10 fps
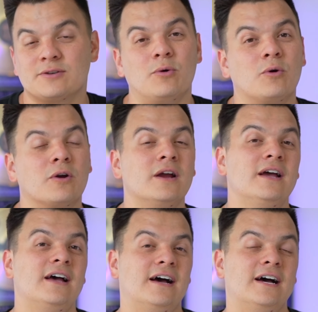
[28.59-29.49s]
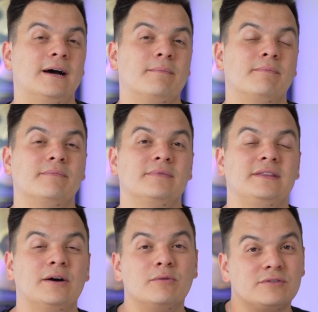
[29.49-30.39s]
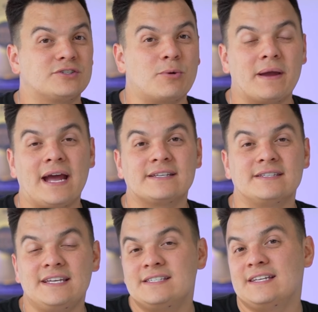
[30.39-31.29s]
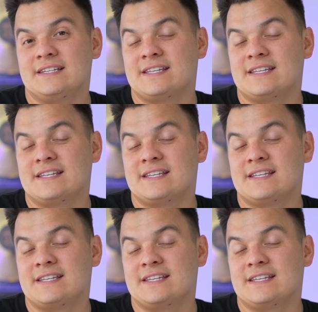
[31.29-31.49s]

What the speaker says: or don't show my ads to these leads.